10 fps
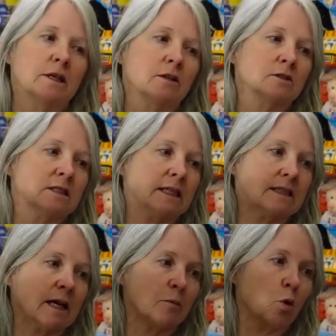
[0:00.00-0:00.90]
of those things.
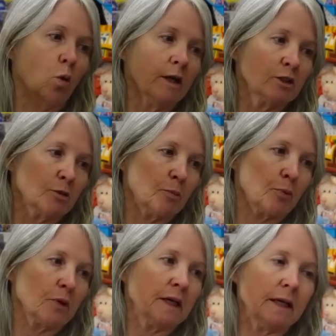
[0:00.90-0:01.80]
I'm going to
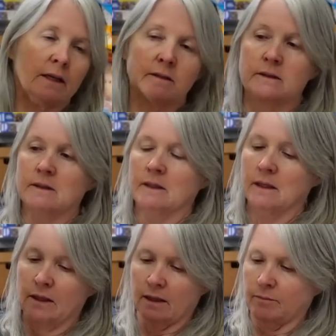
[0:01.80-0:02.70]

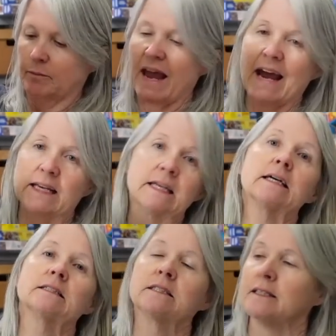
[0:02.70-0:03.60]
pre-pack
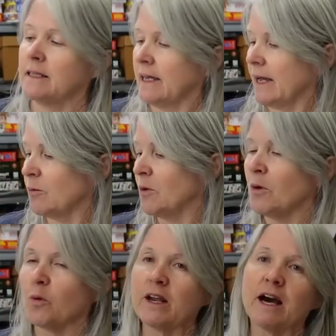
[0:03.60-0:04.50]
it. And
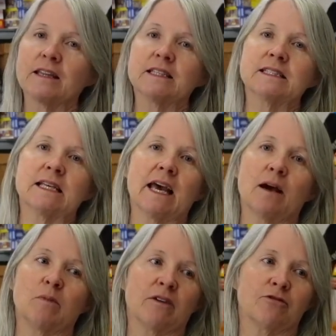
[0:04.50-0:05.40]
we got this
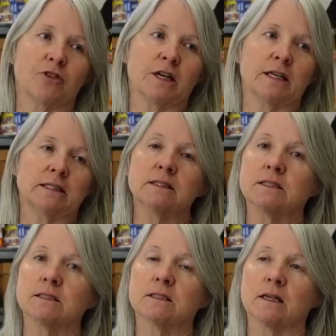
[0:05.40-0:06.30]
at my
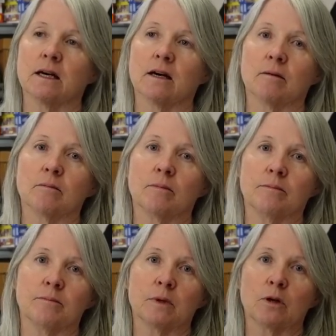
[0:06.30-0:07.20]
friend's, um,
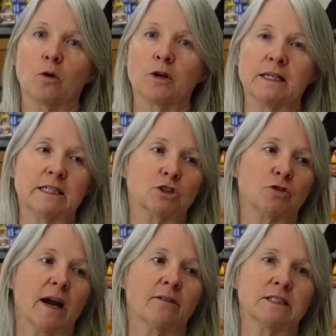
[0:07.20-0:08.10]
Courtney and
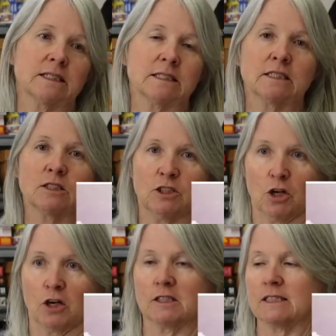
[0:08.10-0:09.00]
Travis's
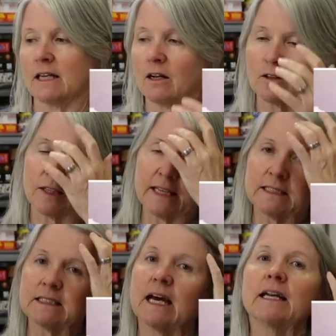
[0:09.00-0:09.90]
yard sale. They
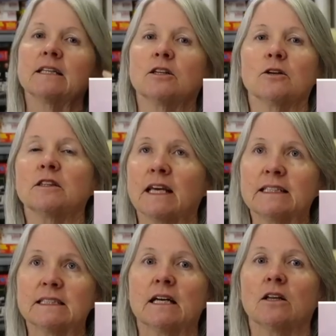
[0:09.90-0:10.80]
decided they they
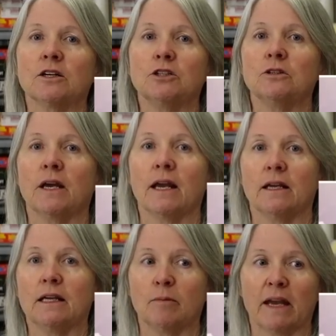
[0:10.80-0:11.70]
sell on
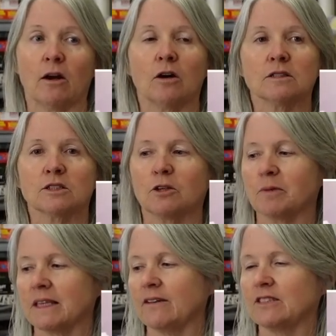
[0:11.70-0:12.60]
eBay also,
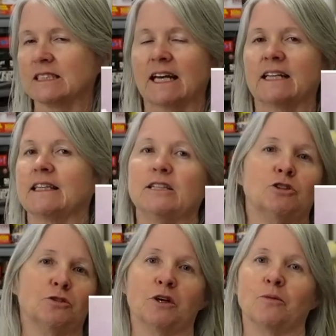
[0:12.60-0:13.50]
but they've decided they
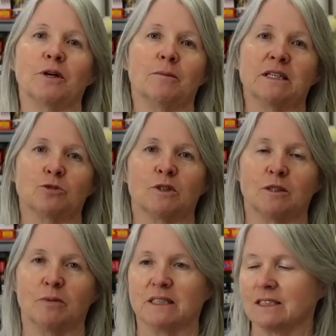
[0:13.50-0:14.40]
do not want to mess with the
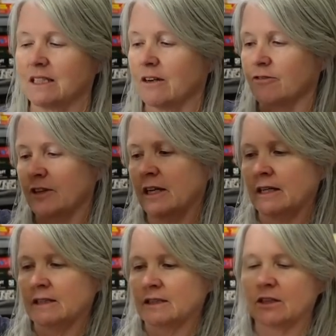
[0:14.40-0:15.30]
big stuff.
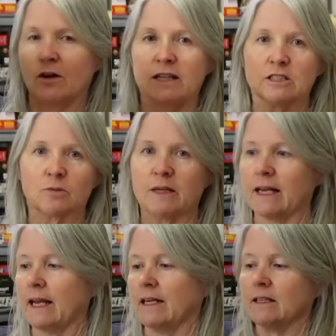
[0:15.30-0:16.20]
So I just went
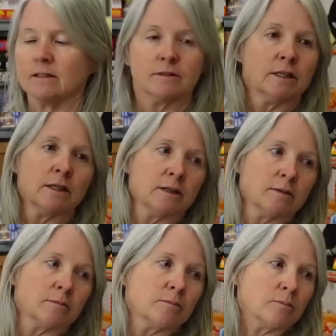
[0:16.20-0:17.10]
ahead and
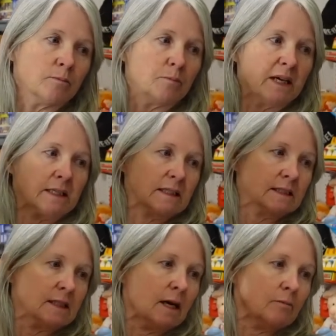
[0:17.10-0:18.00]
picked
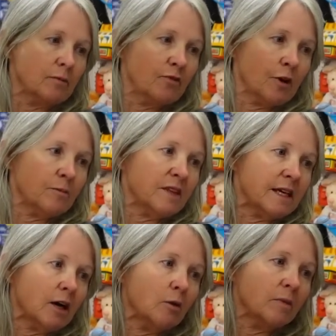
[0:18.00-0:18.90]
this up from
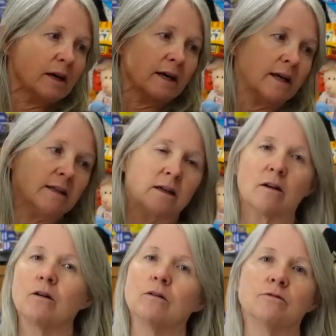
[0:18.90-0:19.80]
them, and
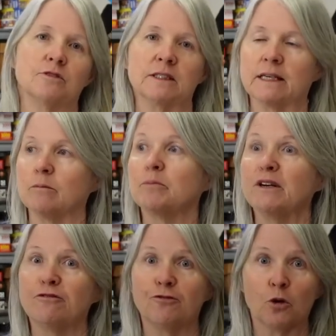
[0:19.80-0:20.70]
hopefully
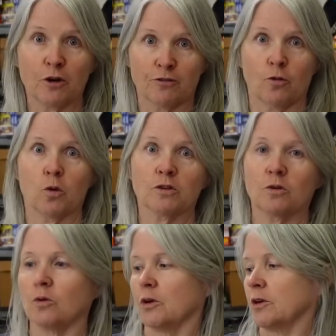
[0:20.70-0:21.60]
before fourth
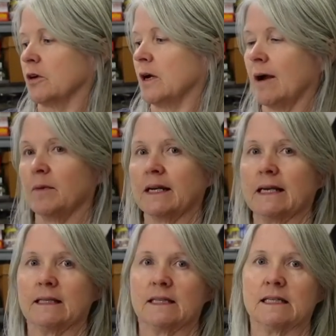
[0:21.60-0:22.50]
quarter, I'm going to
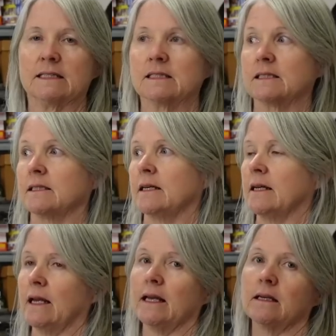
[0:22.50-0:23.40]
get this
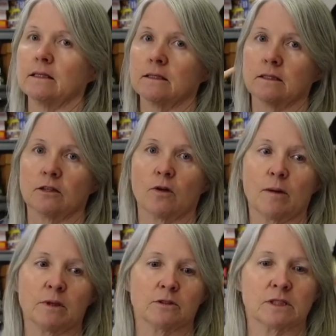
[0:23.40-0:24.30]
and the
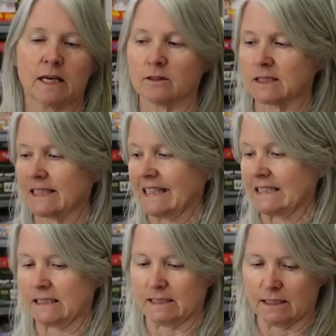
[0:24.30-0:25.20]
grandmother's house
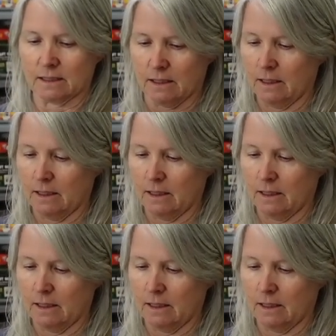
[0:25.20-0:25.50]
listed